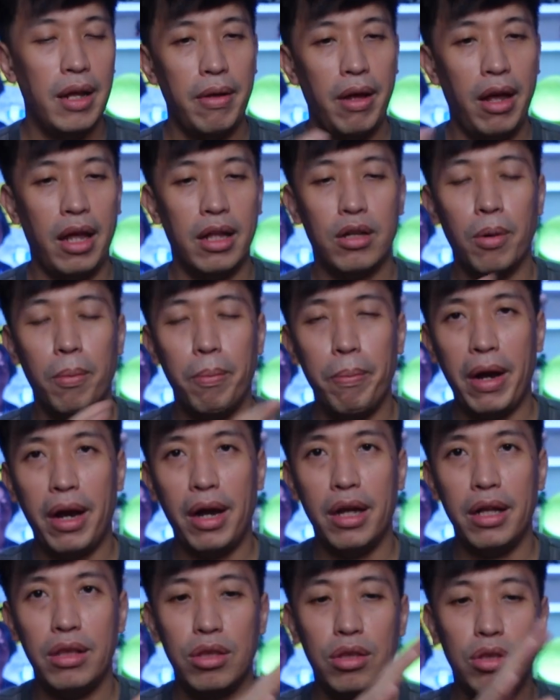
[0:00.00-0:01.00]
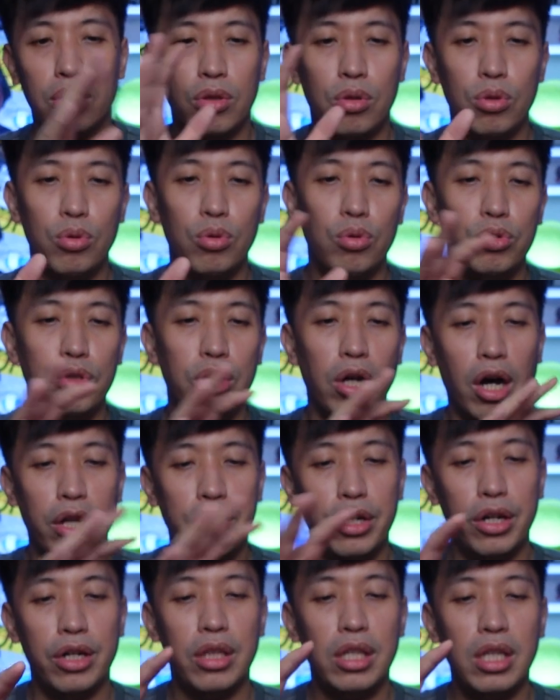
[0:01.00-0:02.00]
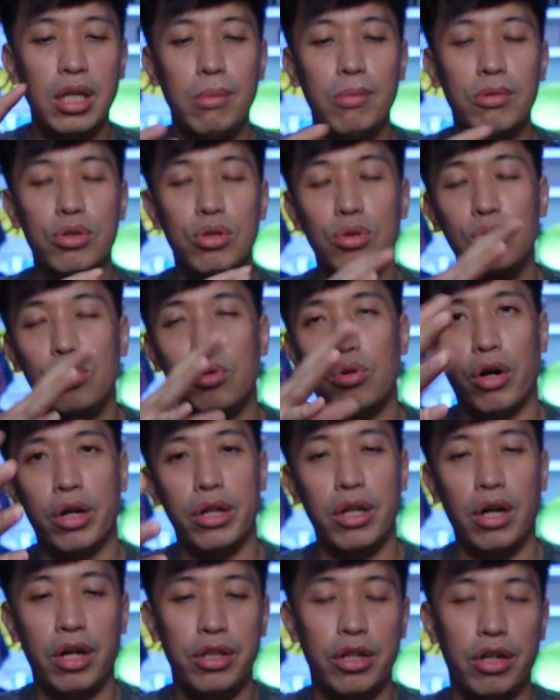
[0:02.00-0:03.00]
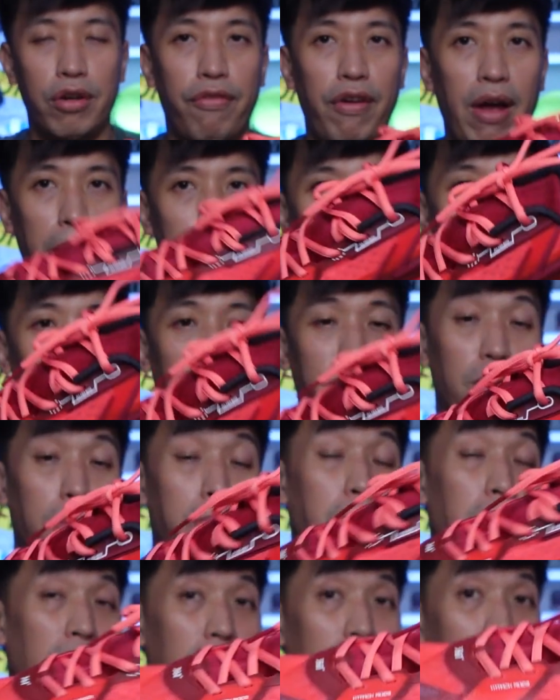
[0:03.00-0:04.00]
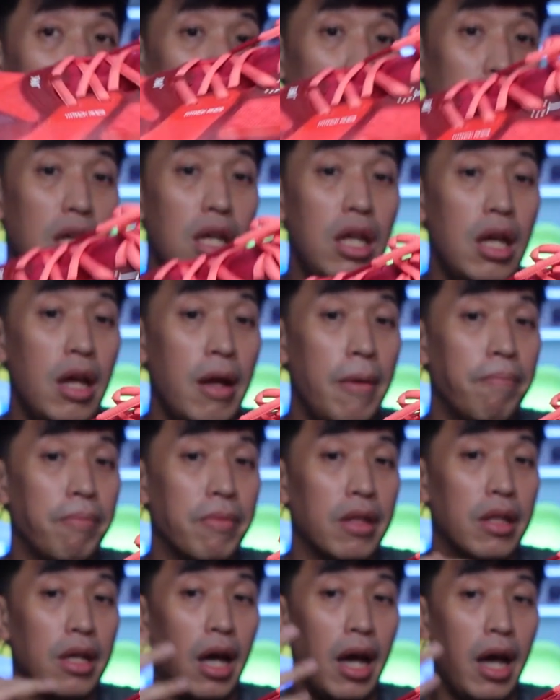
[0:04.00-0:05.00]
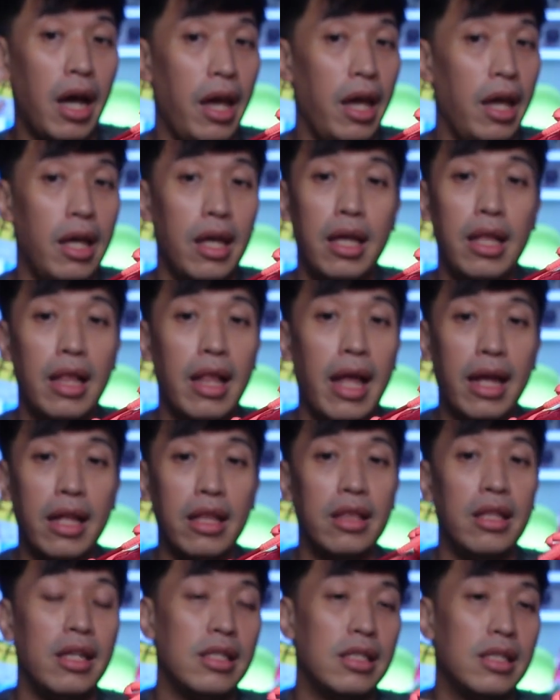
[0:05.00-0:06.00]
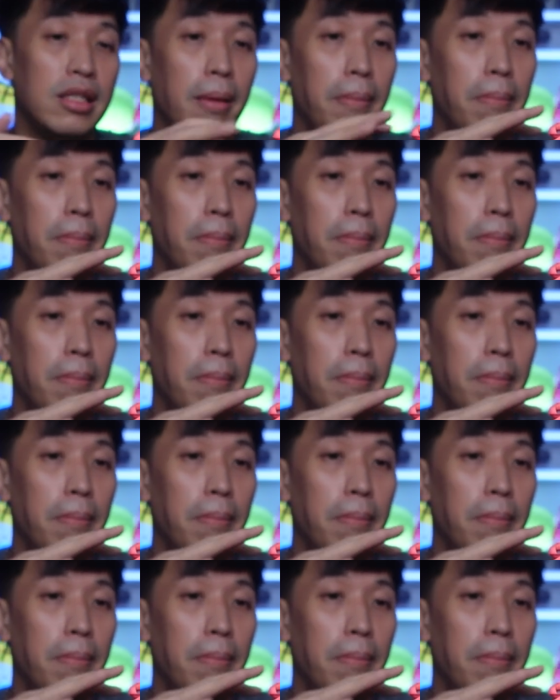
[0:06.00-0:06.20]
And compared to the other team shoe or the other family of the Big 3, I like this the